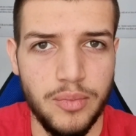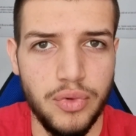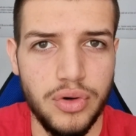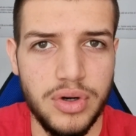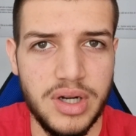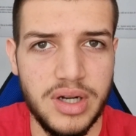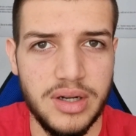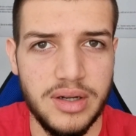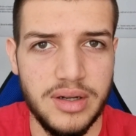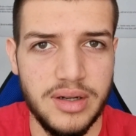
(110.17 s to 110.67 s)

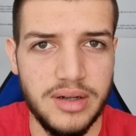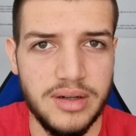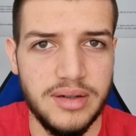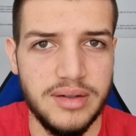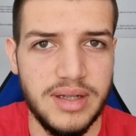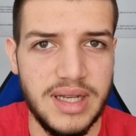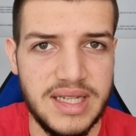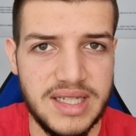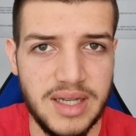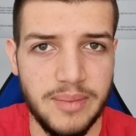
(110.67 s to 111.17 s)
book
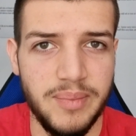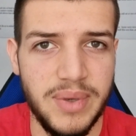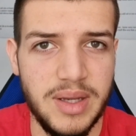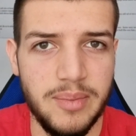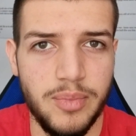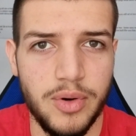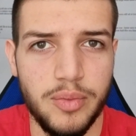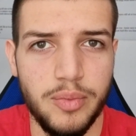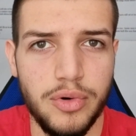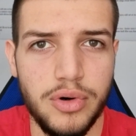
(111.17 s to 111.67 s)
as a
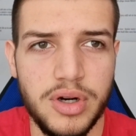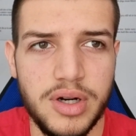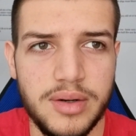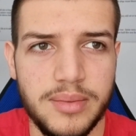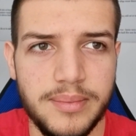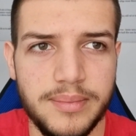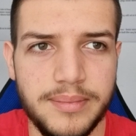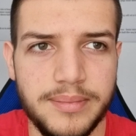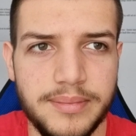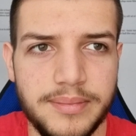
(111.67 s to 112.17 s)
paper
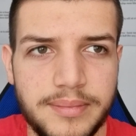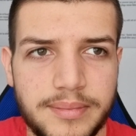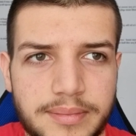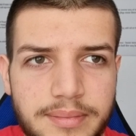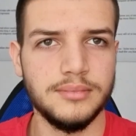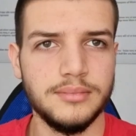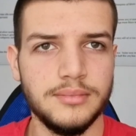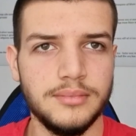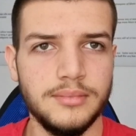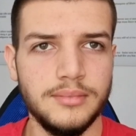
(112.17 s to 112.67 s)
book.
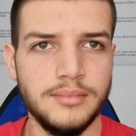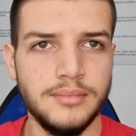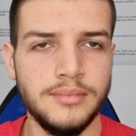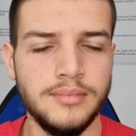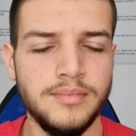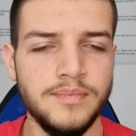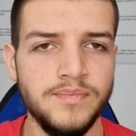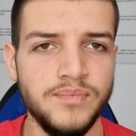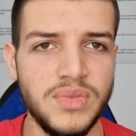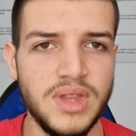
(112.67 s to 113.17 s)

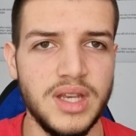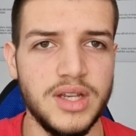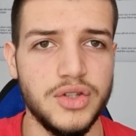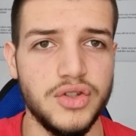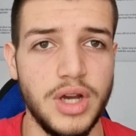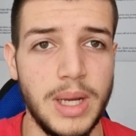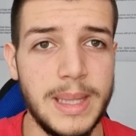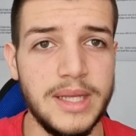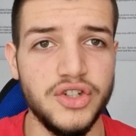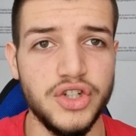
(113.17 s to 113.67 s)

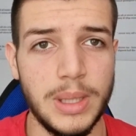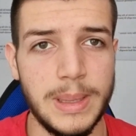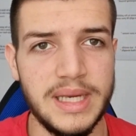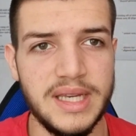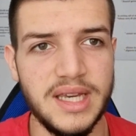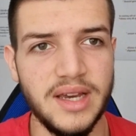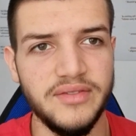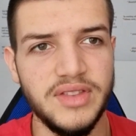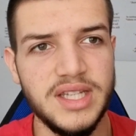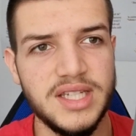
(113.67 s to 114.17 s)
So I
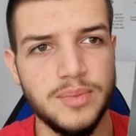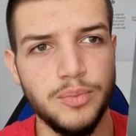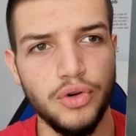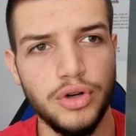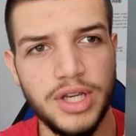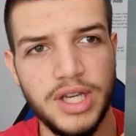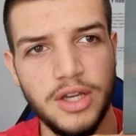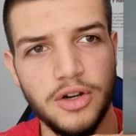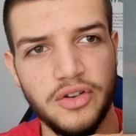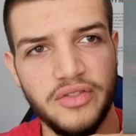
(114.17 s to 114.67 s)
literally have this
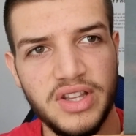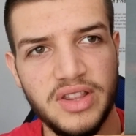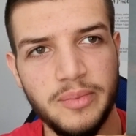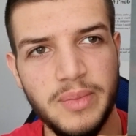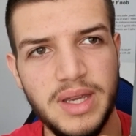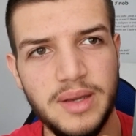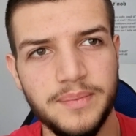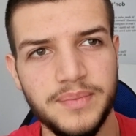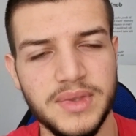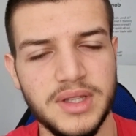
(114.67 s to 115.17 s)
book here with
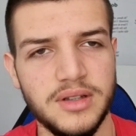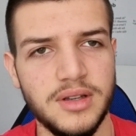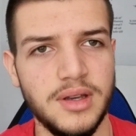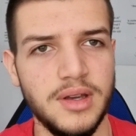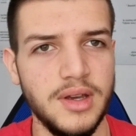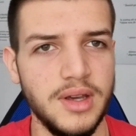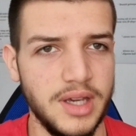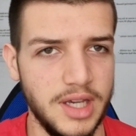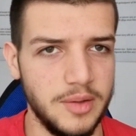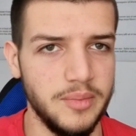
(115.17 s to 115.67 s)
me
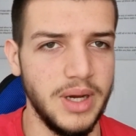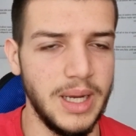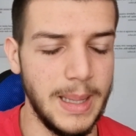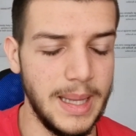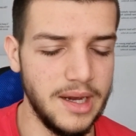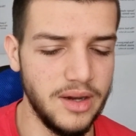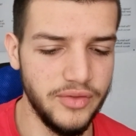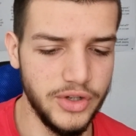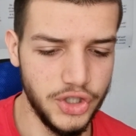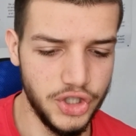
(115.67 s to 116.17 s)
in my
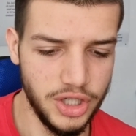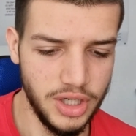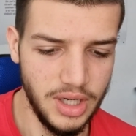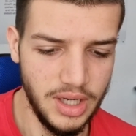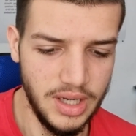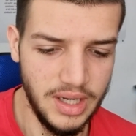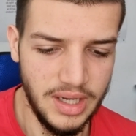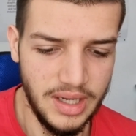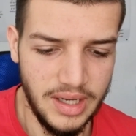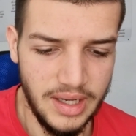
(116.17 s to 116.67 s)
language.
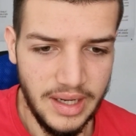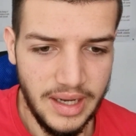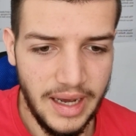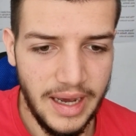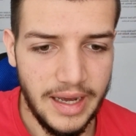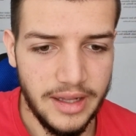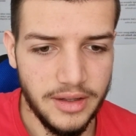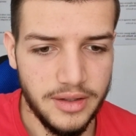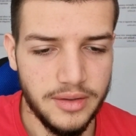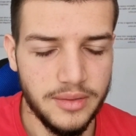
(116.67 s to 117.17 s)

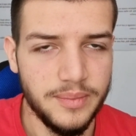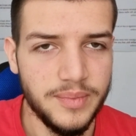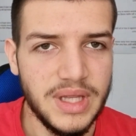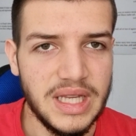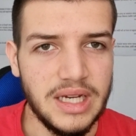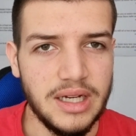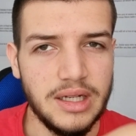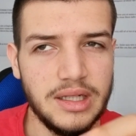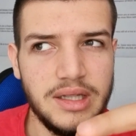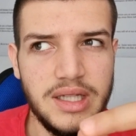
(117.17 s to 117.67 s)
And
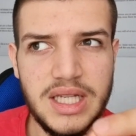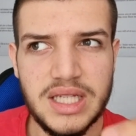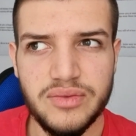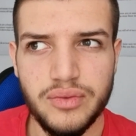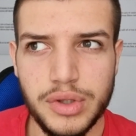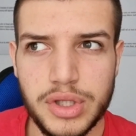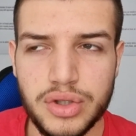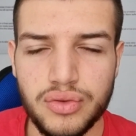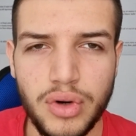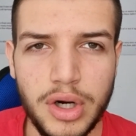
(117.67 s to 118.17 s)

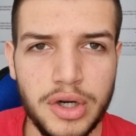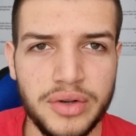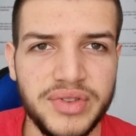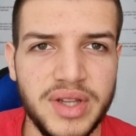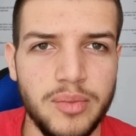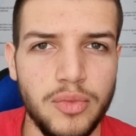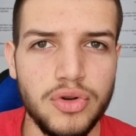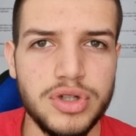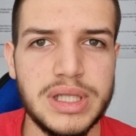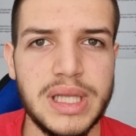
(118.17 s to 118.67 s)
this was one
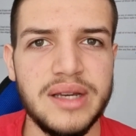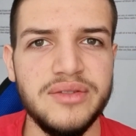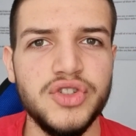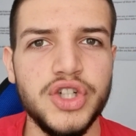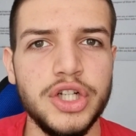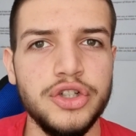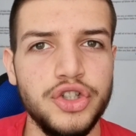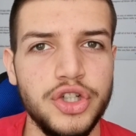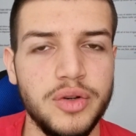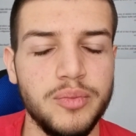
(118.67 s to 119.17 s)
of the most
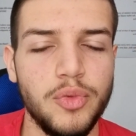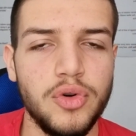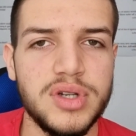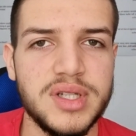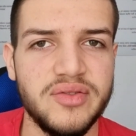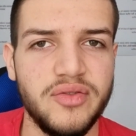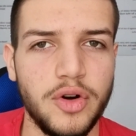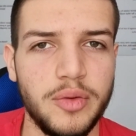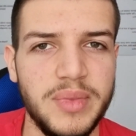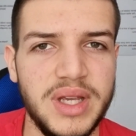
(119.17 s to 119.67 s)
life-changing
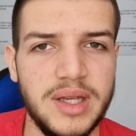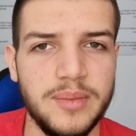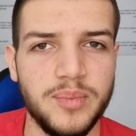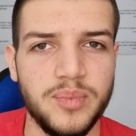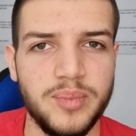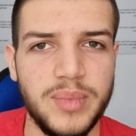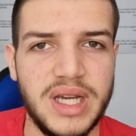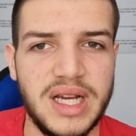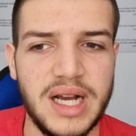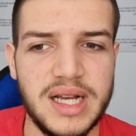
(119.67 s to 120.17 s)
books for me
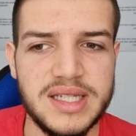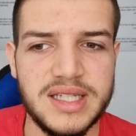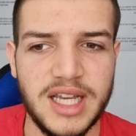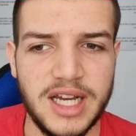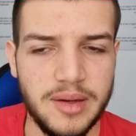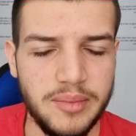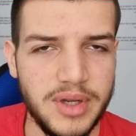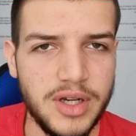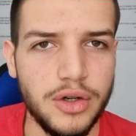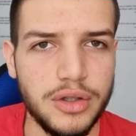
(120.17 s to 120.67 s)
because
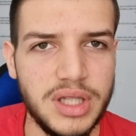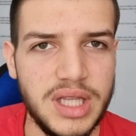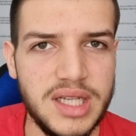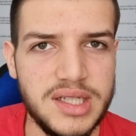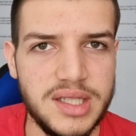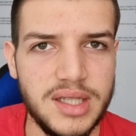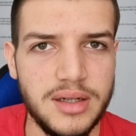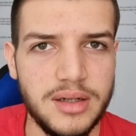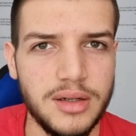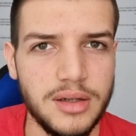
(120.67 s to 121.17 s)
I'm
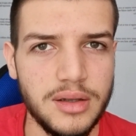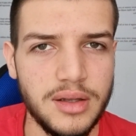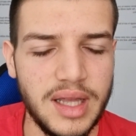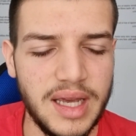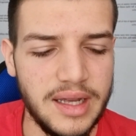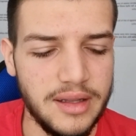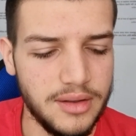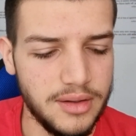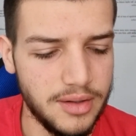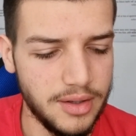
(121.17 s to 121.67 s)
egotistical.
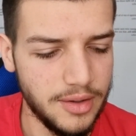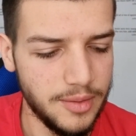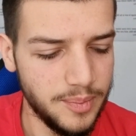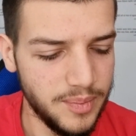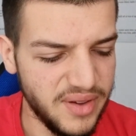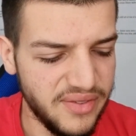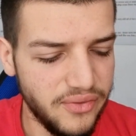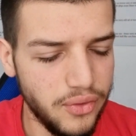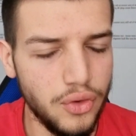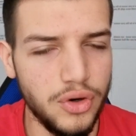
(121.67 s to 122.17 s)
And
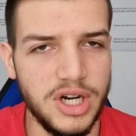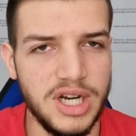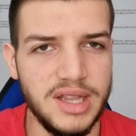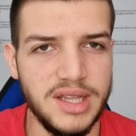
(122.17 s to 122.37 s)
before